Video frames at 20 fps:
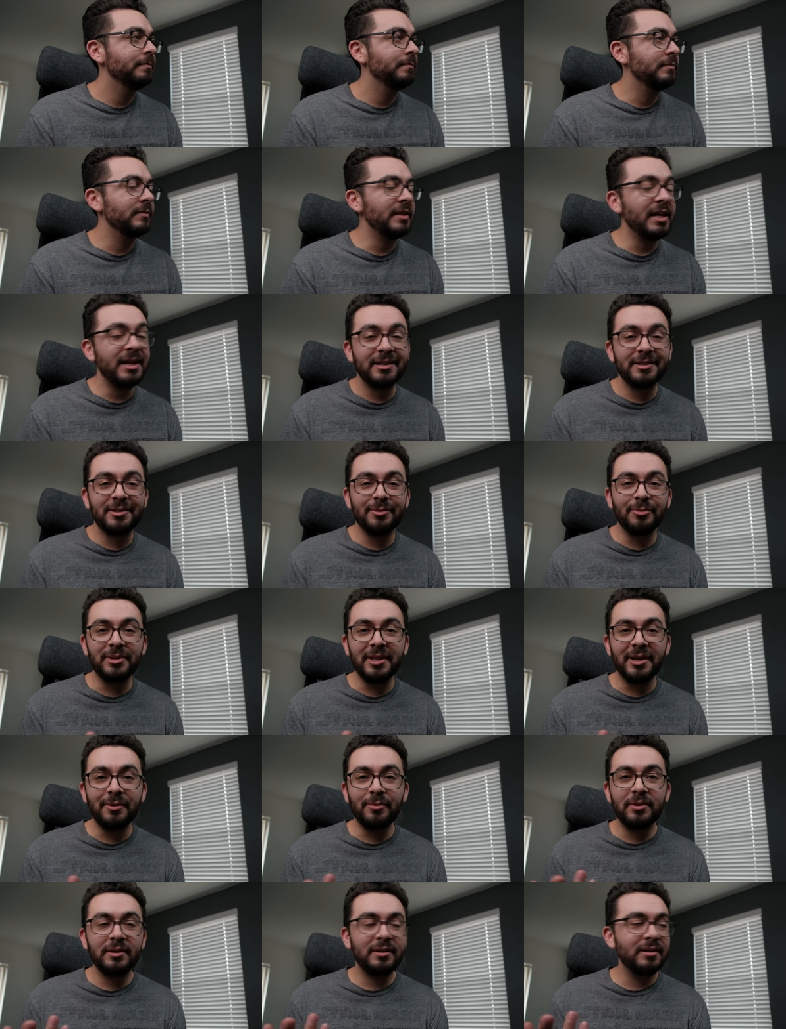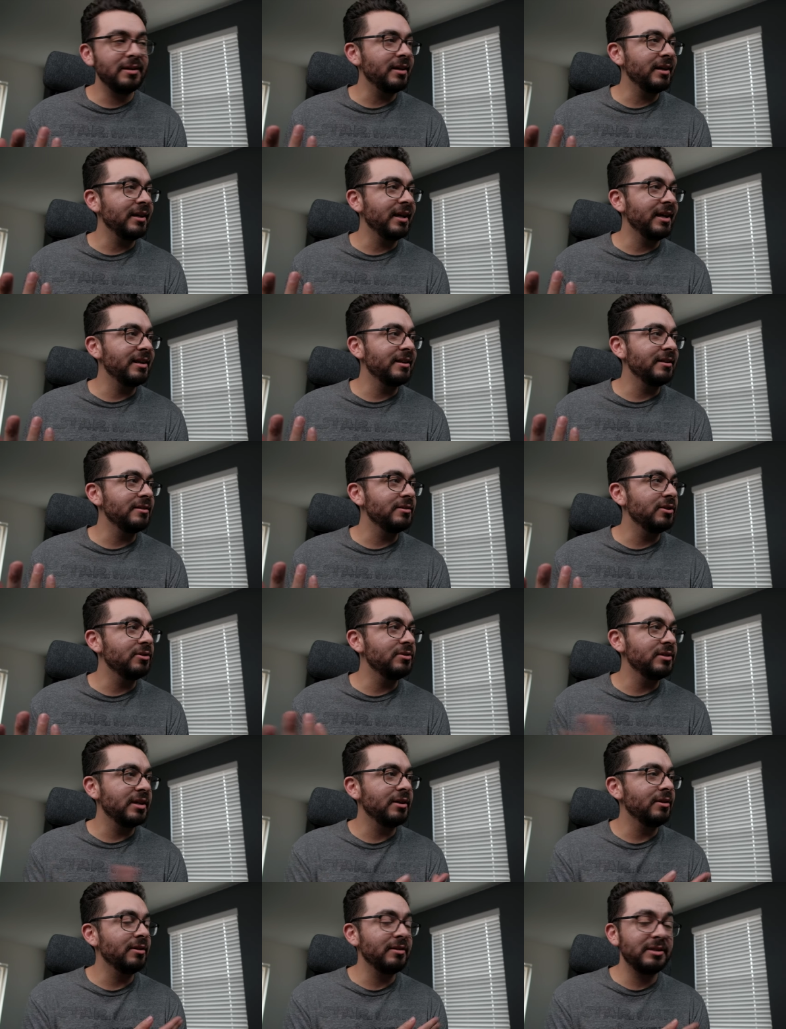yeah, so with that one, again, turned
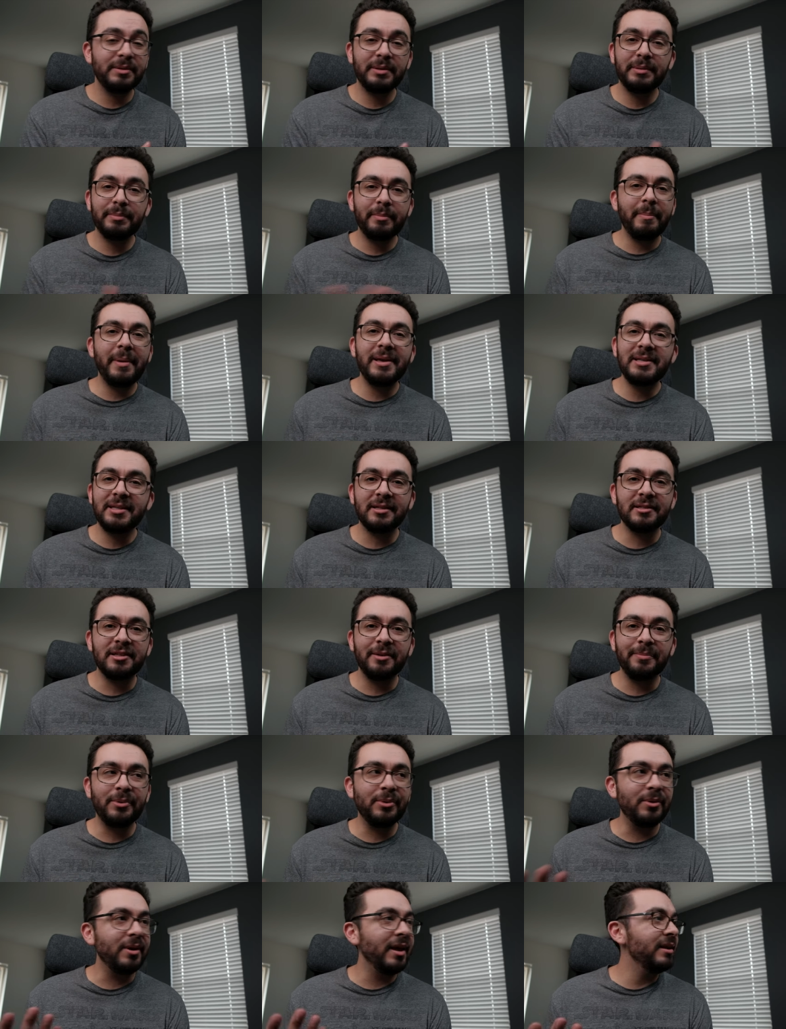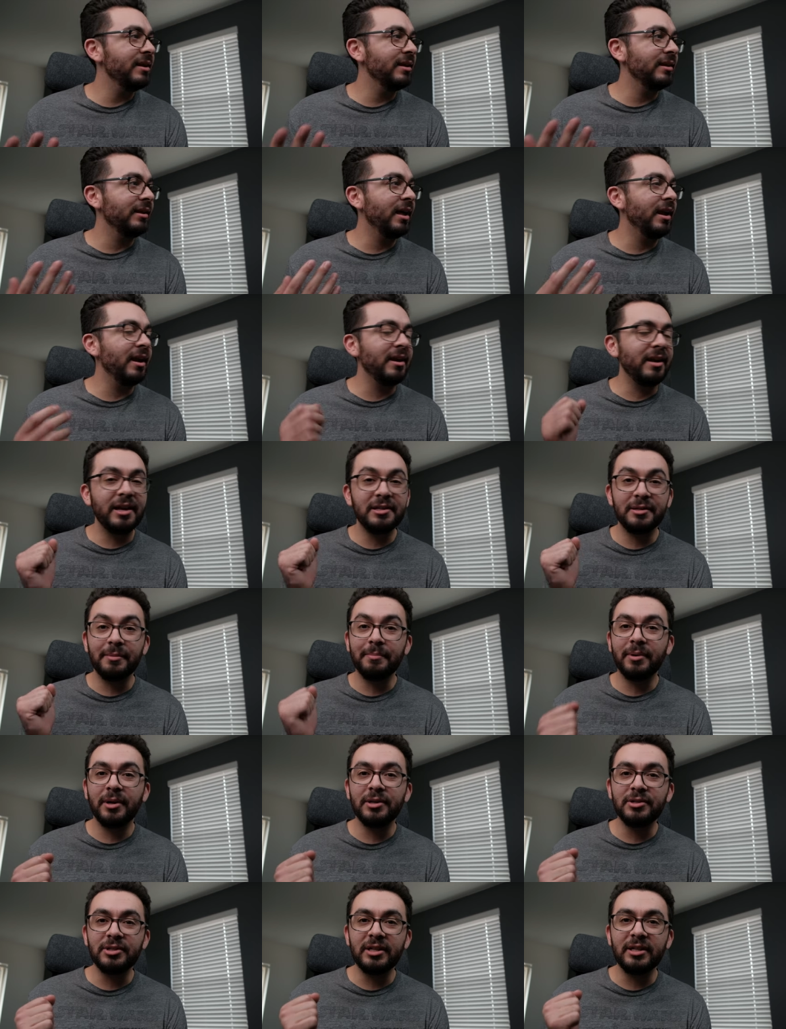out as a basic, simple edit, got it nice and
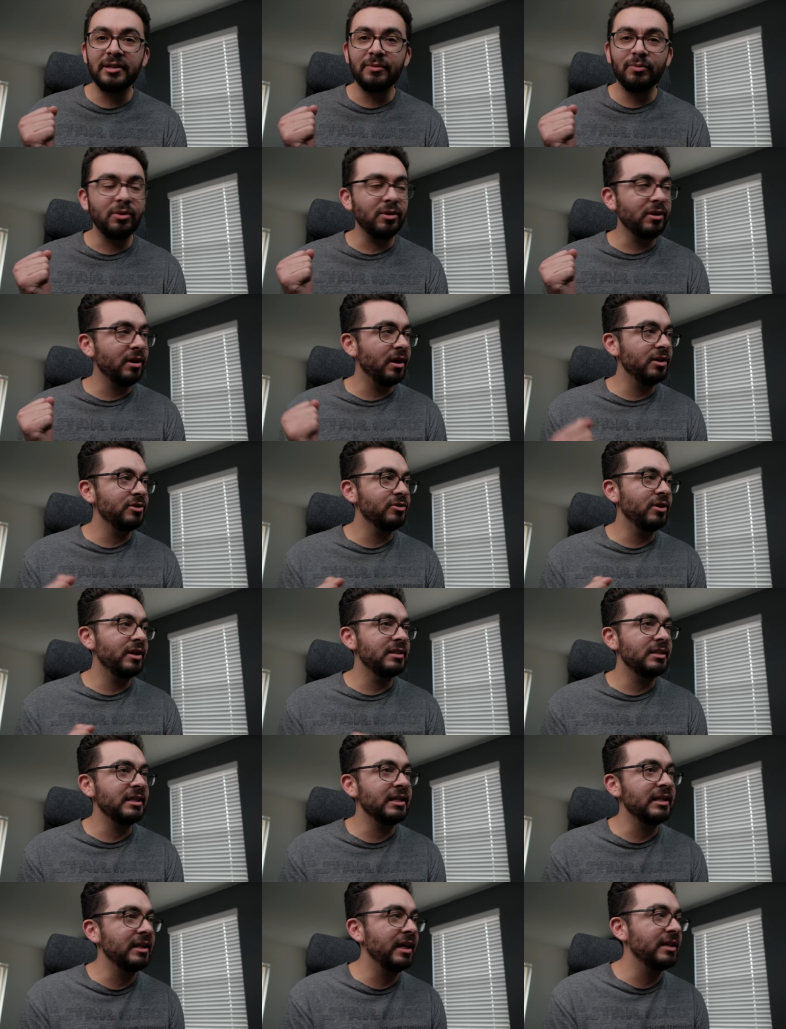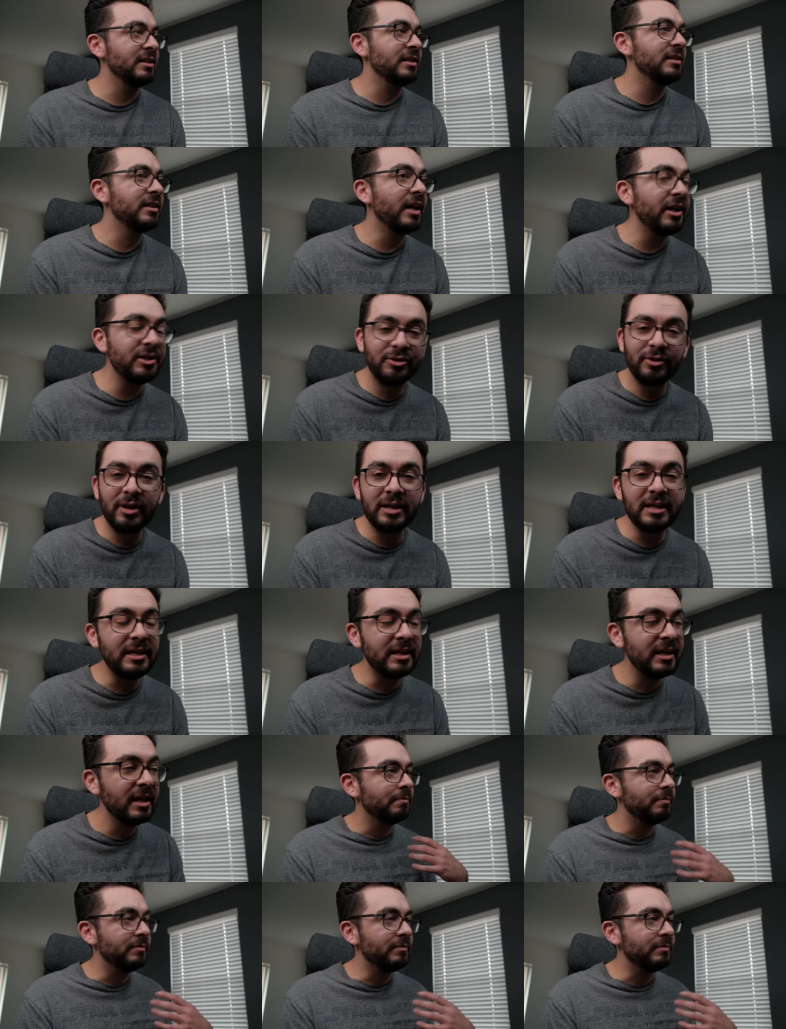punchy, real contrasty, nice and saturated.